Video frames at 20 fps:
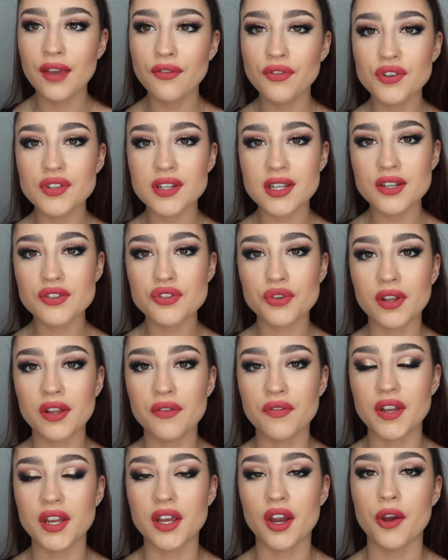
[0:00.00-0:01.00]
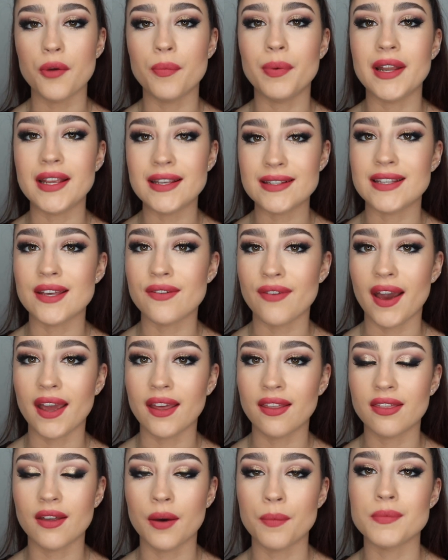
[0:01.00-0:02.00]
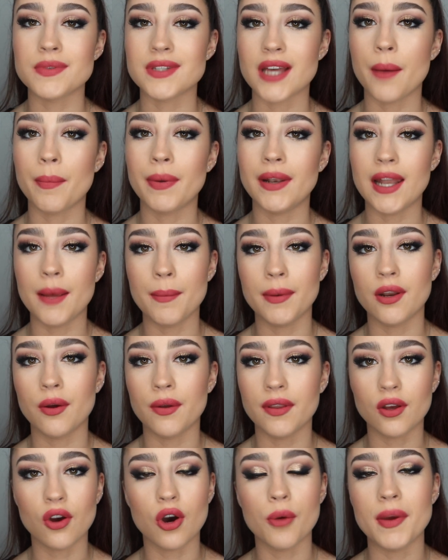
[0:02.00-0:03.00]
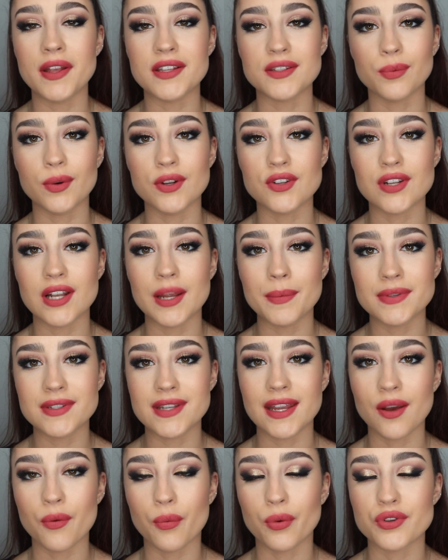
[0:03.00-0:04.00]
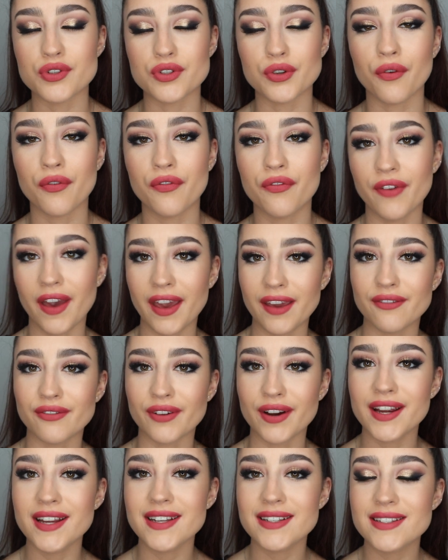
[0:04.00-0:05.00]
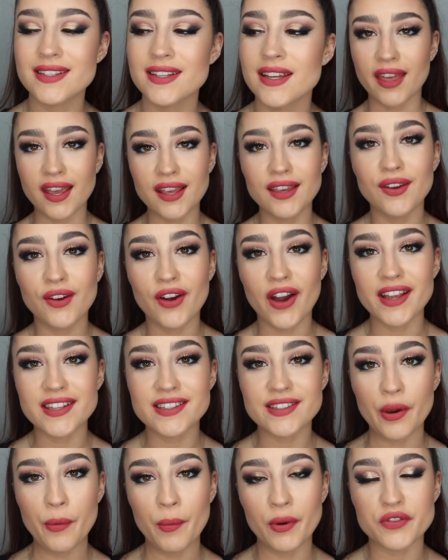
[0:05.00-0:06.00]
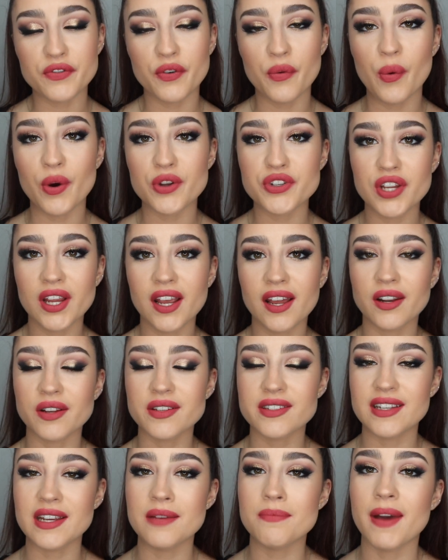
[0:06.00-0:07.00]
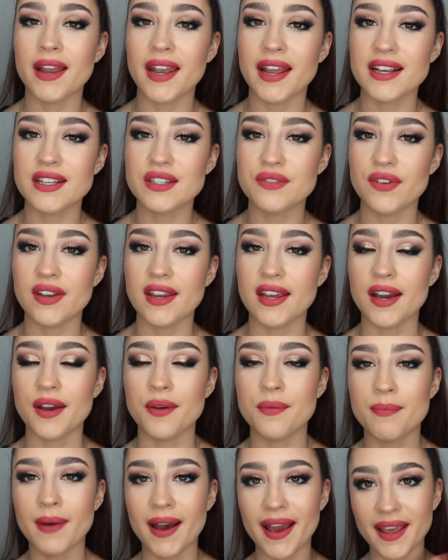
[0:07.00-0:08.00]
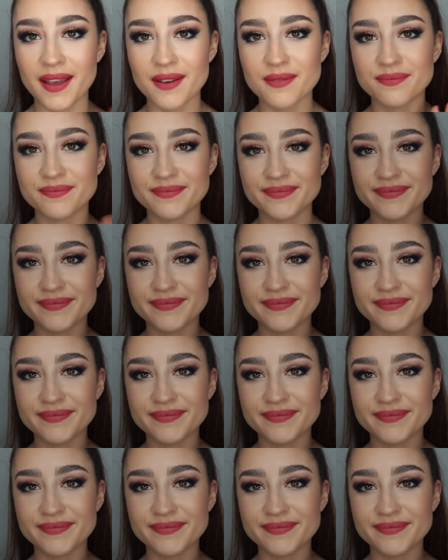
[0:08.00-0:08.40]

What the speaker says: If you did enjoy the video, please give it a thumbs up and let me know in the comments which lipstick was your favourite. Thank you guys so much for watching, and I'll see you in my next video. Bye.